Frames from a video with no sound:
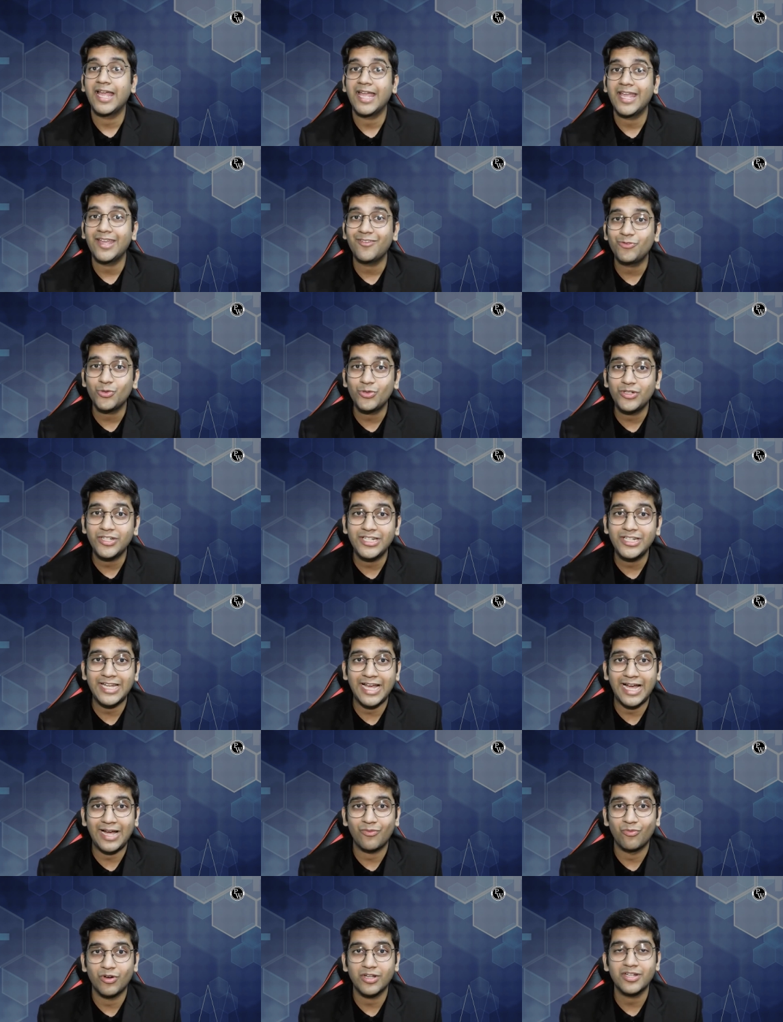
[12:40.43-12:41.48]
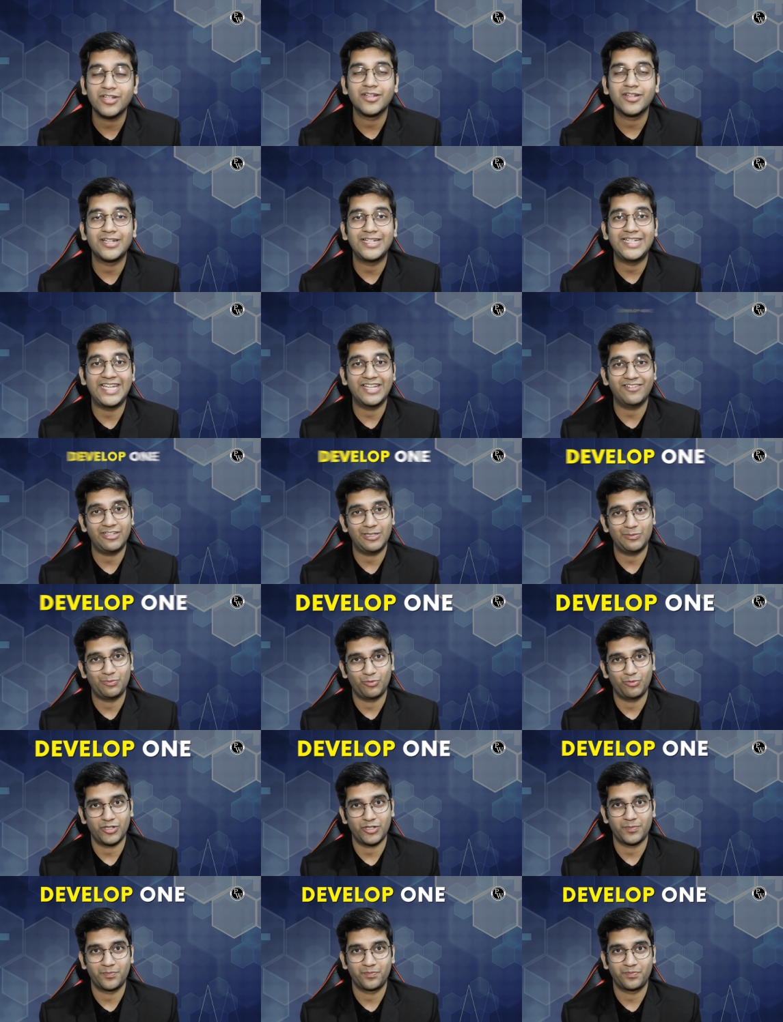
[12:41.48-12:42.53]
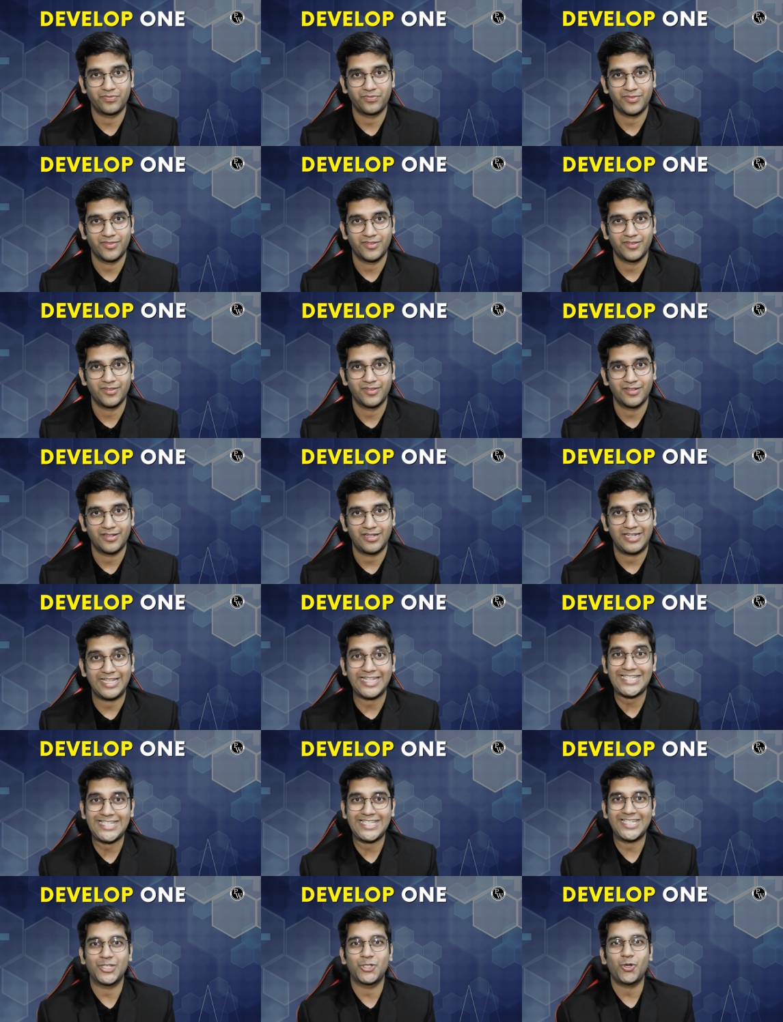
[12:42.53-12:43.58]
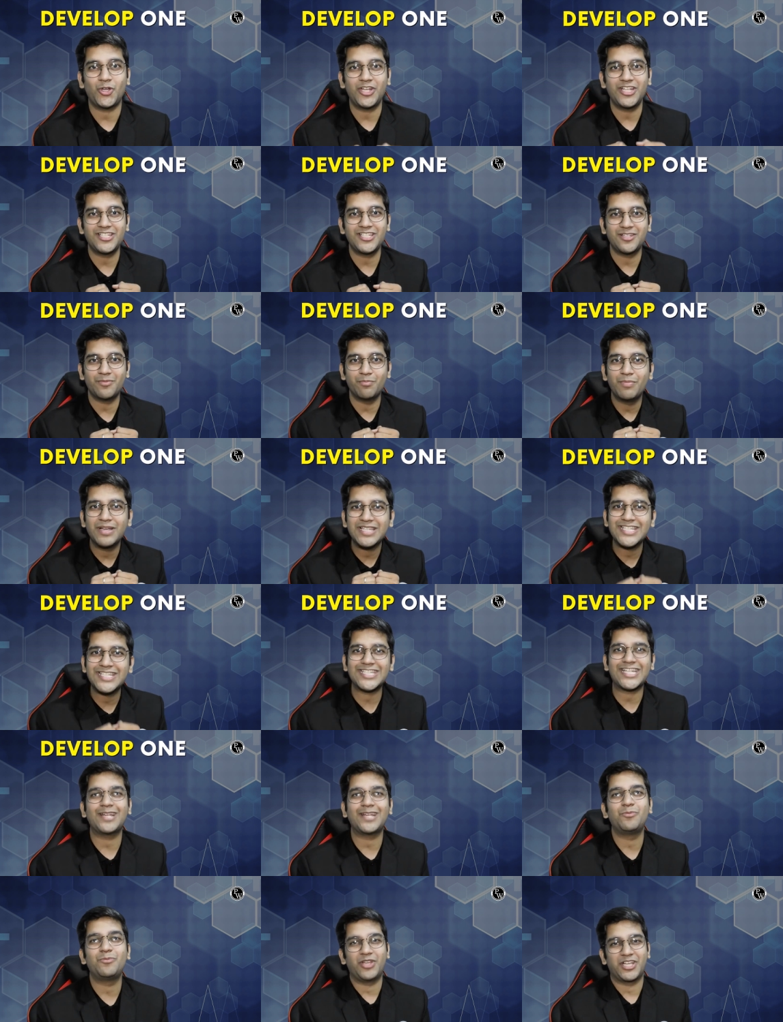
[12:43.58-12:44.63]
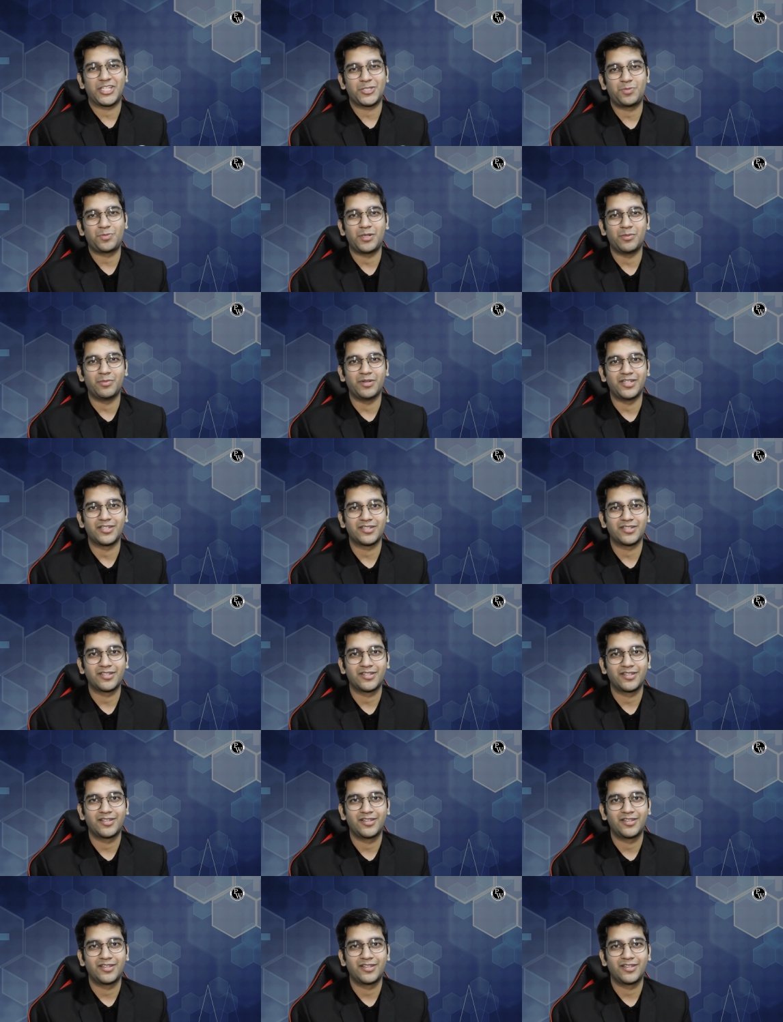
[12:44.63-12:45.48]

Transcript: if you didn't have one develop one like i said college is the best time to experiment